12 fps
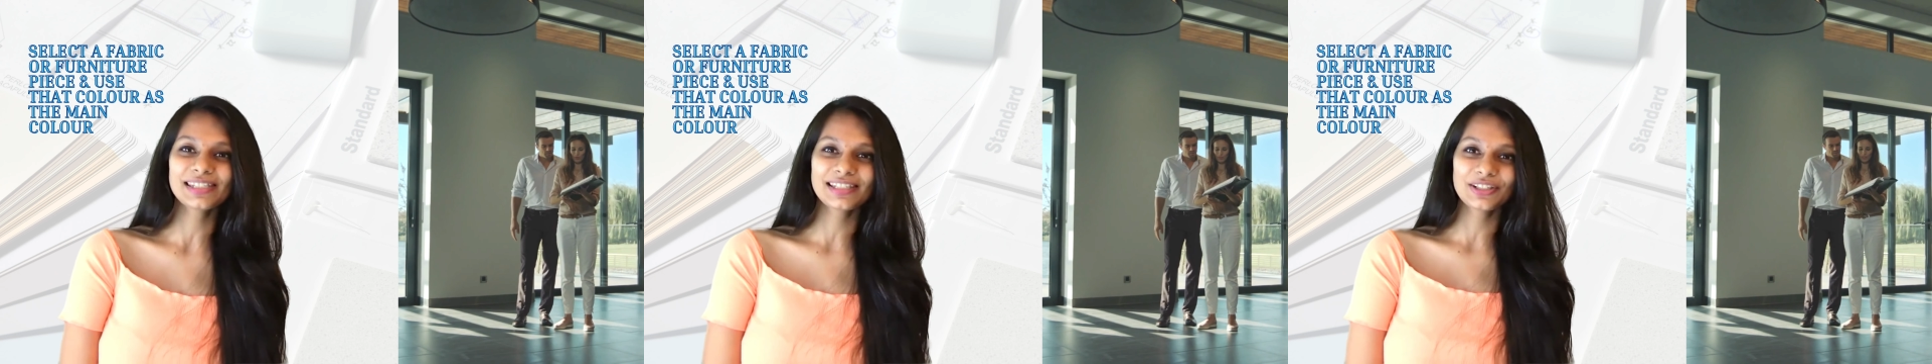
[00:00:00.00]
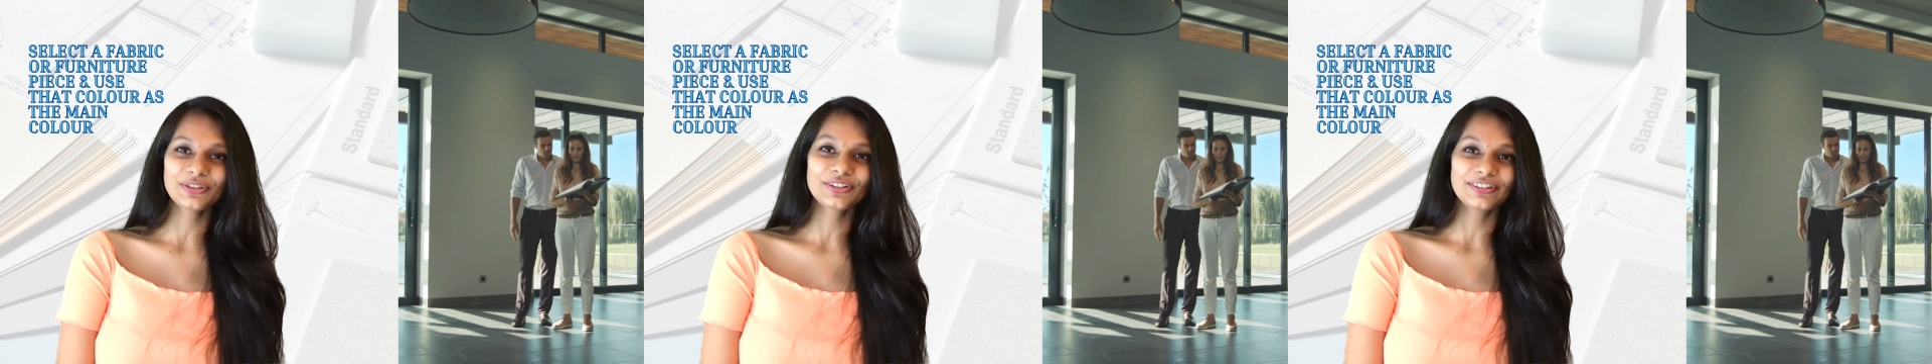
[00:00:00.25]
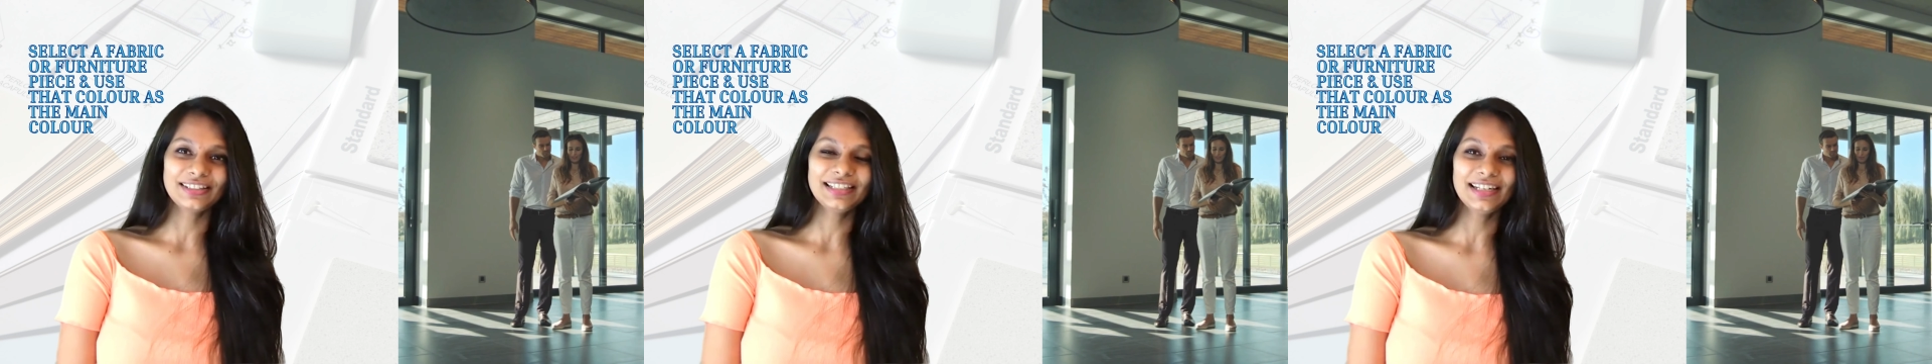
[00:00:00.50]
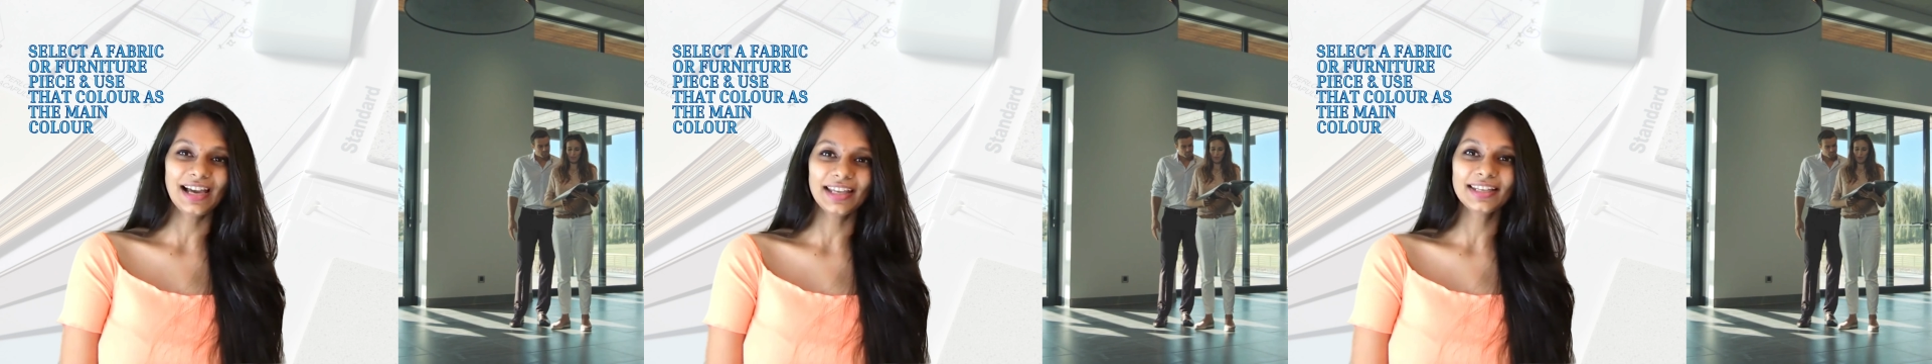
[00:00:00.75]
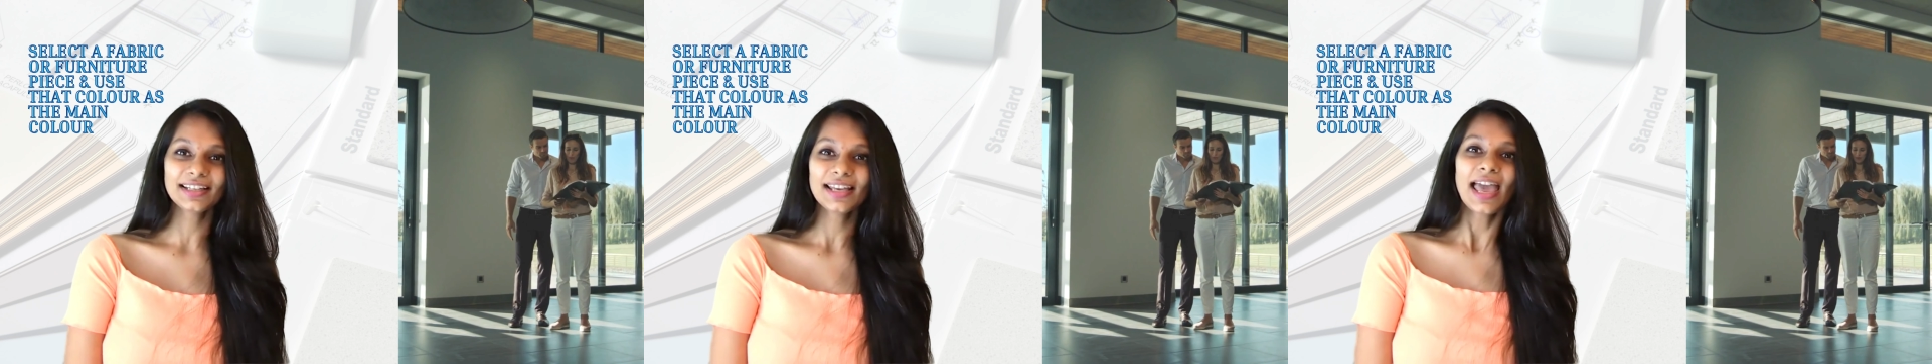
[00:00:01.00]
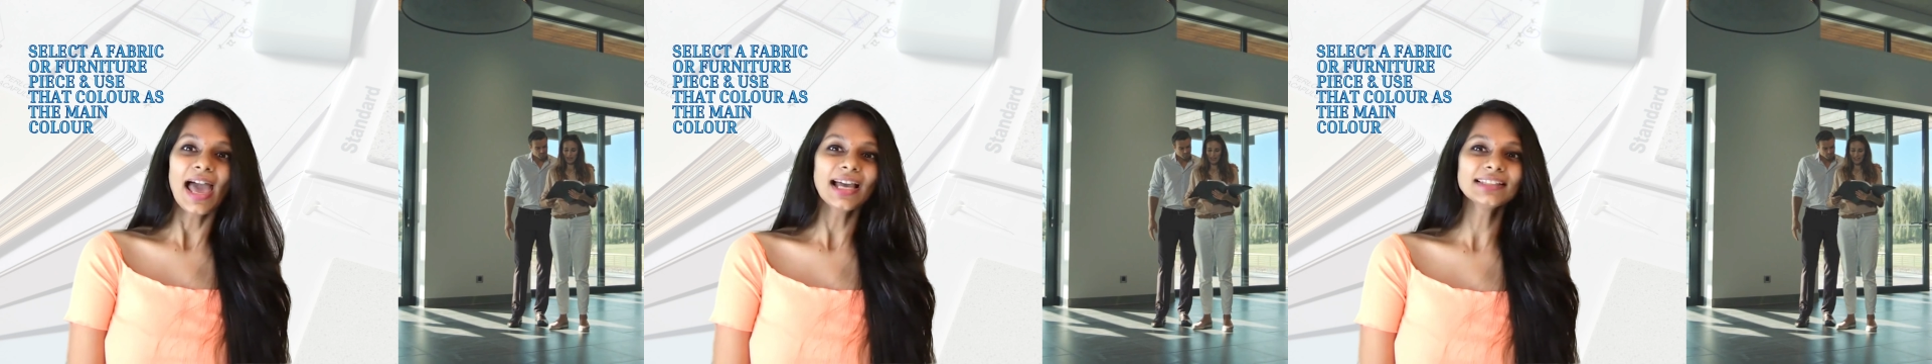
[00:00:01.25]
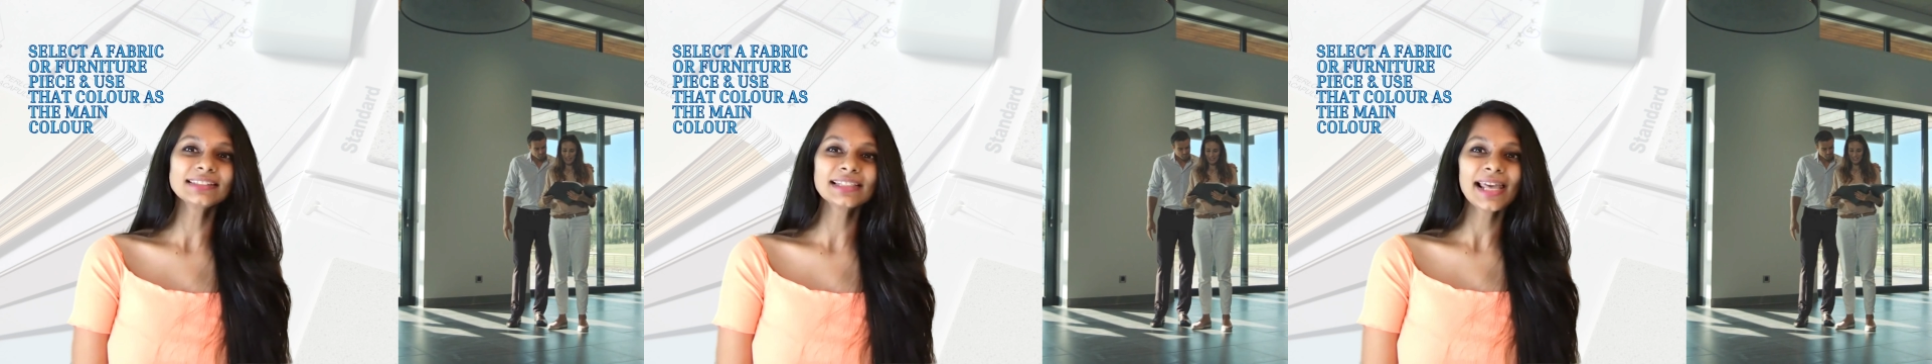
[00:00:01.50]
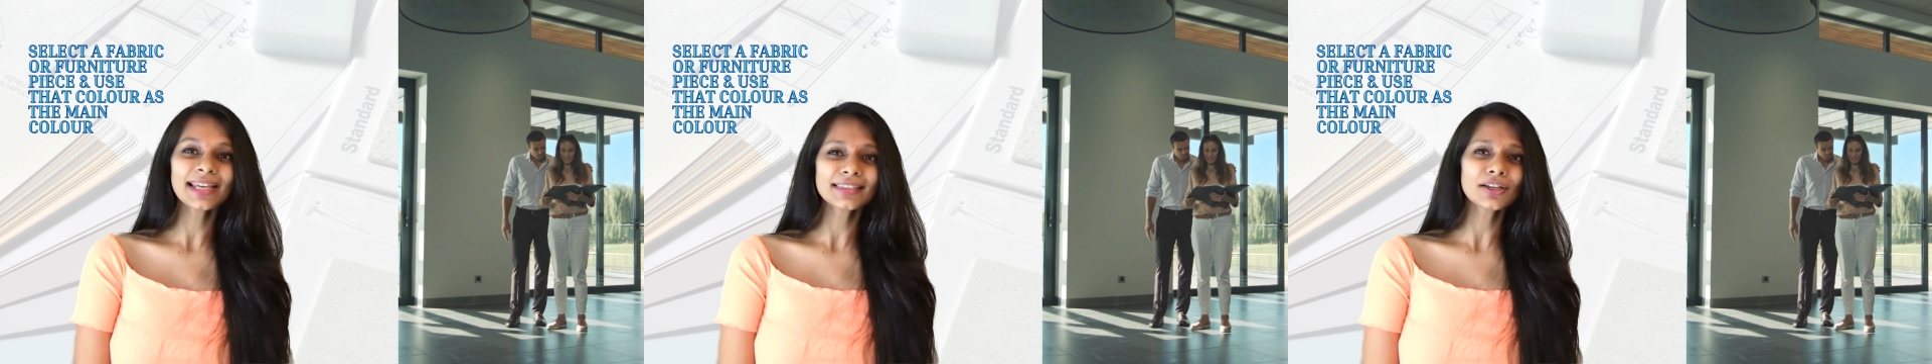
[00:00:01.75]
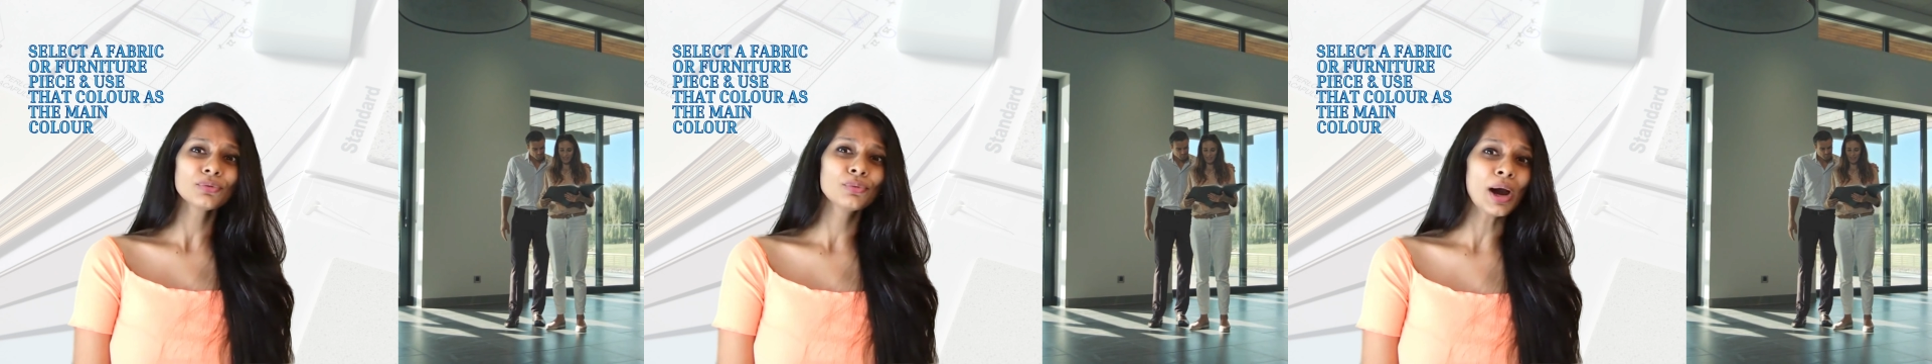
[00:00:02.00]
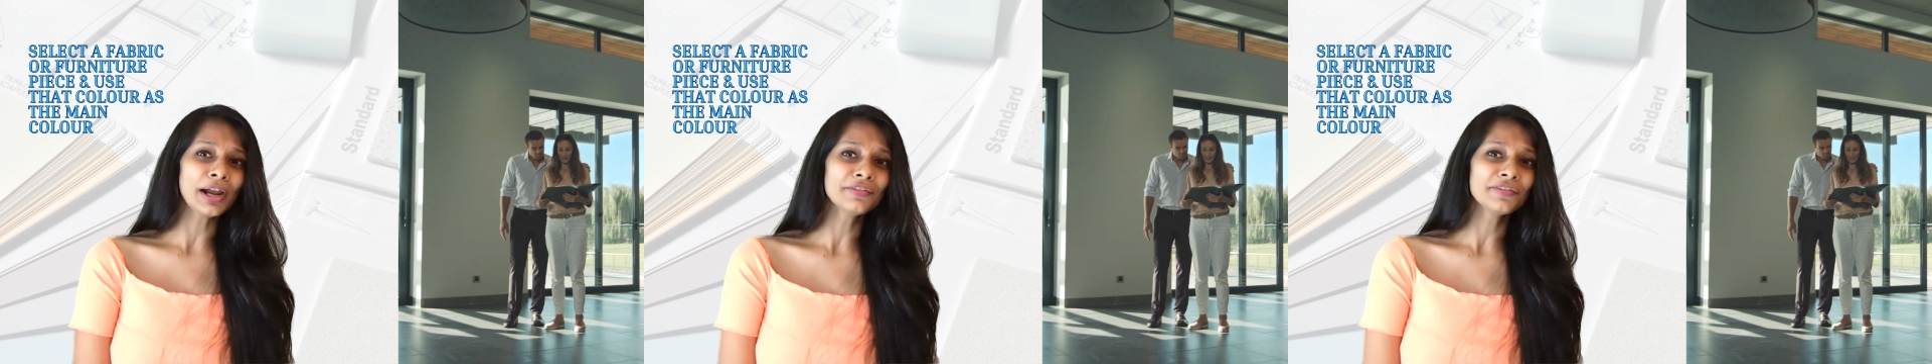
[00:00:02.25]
that you really like and select that one